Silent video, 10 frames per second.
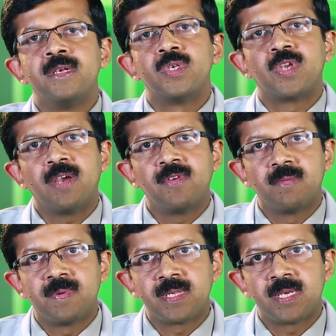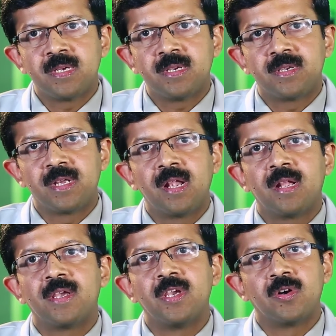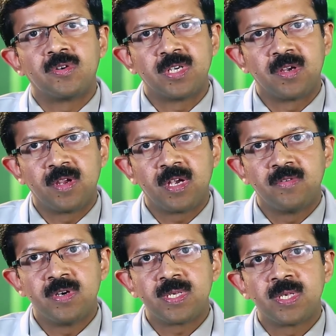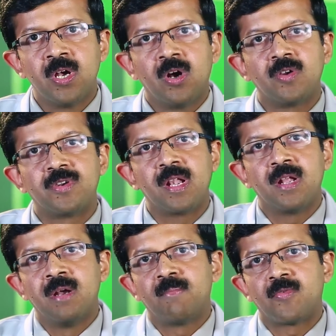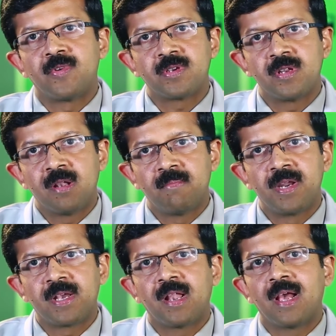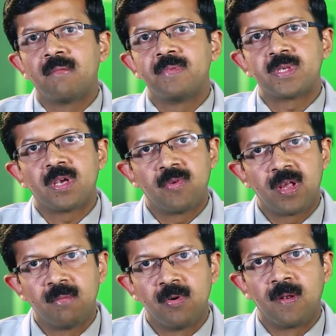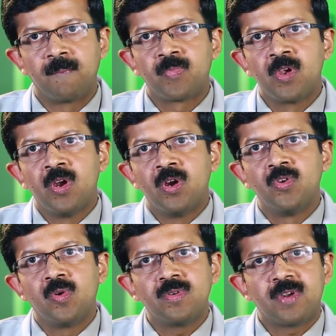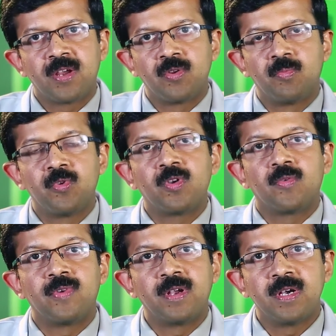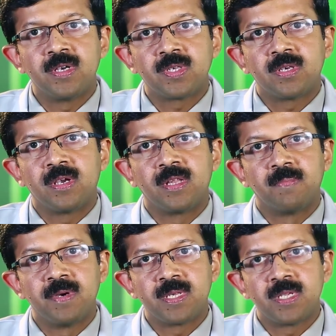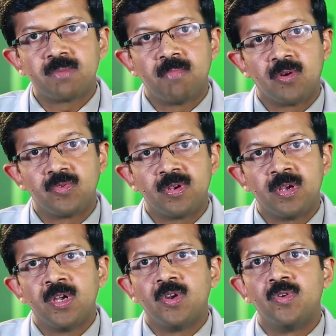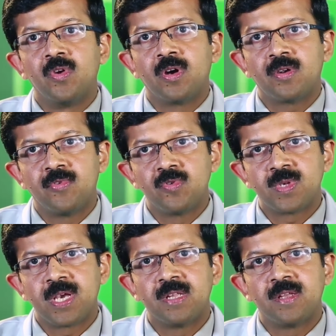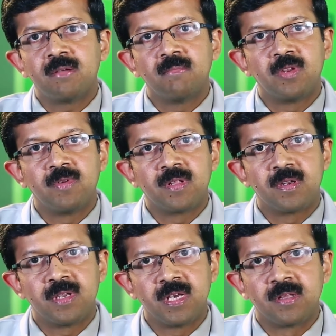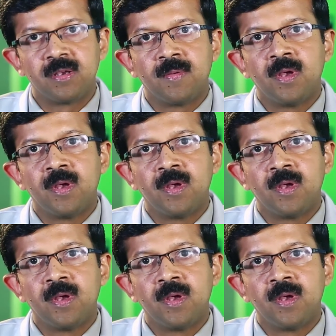Stay with the person till he or she recovers or till professional medical help is available. Don't try to put your fingers in the person's mouth. Do not force anything between the teeth.